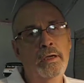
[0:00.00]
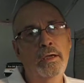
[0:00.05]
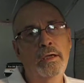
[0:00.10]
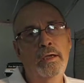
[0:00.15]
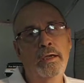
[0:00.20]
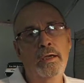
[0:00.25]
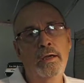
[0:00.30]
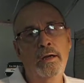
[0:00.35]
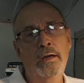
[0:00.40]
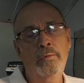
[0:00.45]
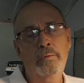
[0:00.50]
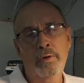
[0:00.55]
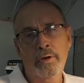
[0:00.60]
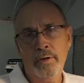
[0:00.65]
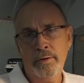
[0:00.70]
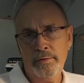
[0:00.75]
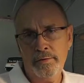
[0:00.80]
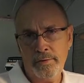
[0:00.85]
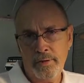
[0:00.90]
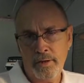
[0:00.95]
And I want
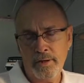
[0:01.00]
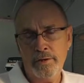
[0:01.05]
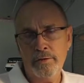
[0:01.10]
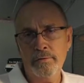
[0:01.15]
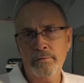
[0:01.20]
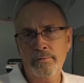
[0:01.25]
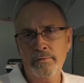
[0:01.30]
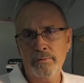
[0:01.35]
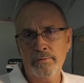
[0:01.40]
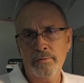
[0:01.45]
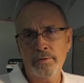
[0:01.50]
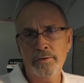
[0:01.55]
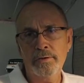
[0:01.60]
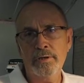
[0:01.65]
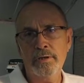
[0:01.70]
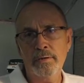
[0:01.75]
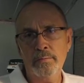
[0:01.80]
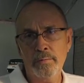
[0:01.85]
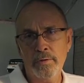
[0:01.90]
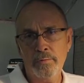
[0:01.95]
to thank you for
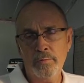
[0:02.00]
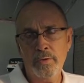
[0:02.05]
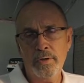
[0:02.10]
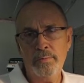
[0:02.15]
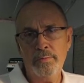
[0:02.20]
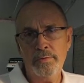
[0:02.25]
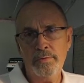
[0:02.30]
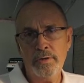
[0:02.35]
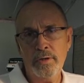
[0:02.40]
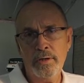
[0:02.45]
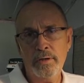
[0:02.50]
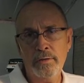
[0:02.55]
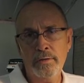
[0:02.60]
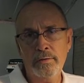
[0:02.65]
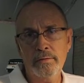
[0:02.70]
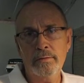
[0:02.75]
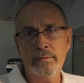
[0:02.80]
visiting my website